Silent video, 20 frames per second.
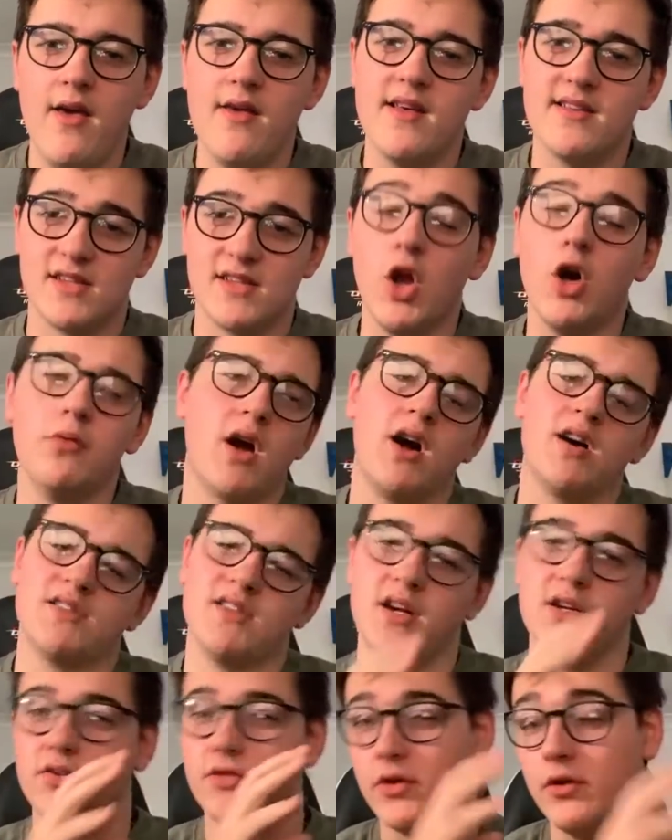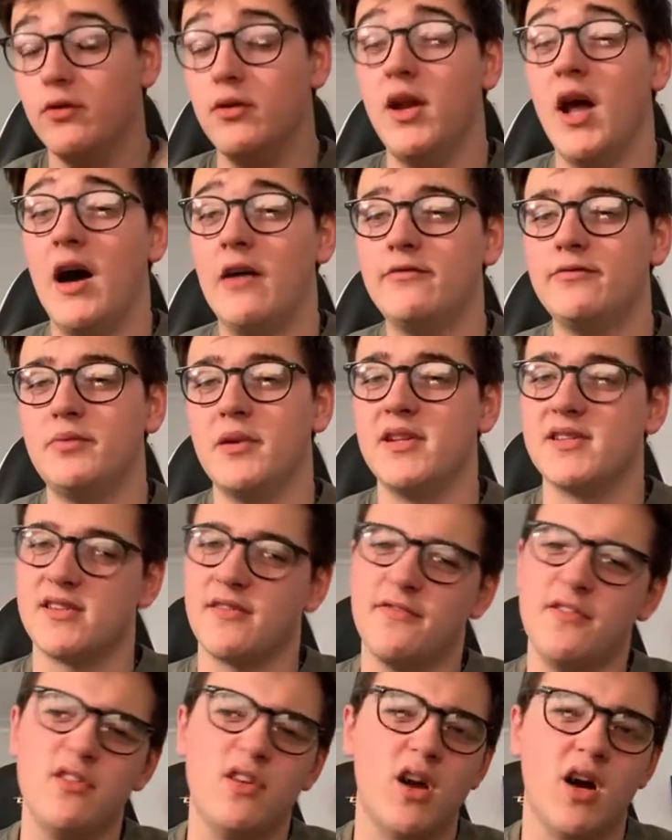There's a lot of cars that I do love, but there's a
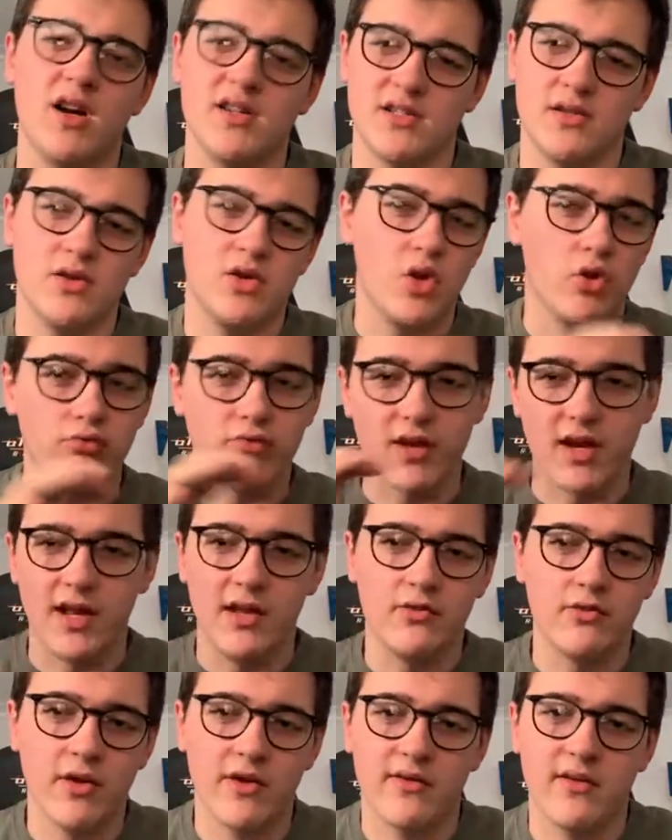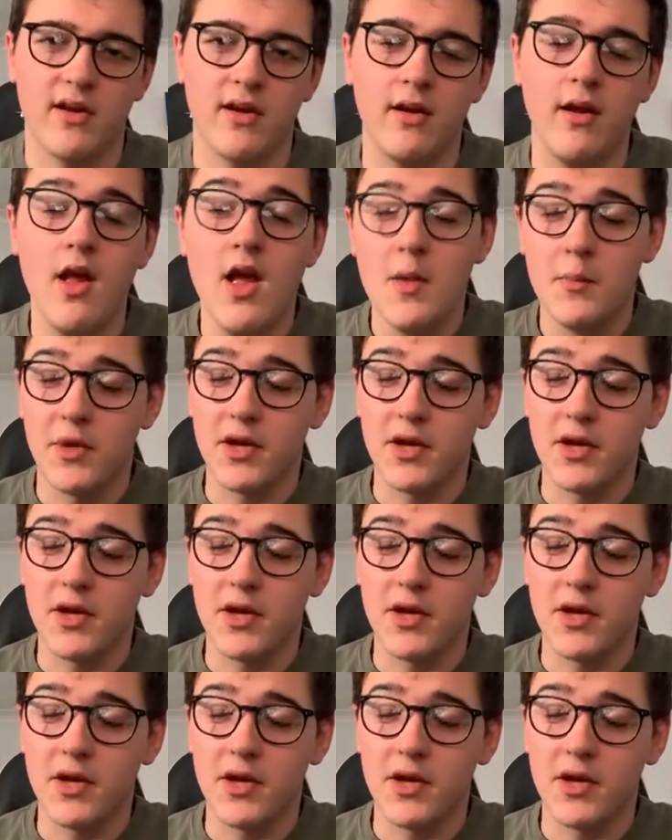few cars I'm not really interested in,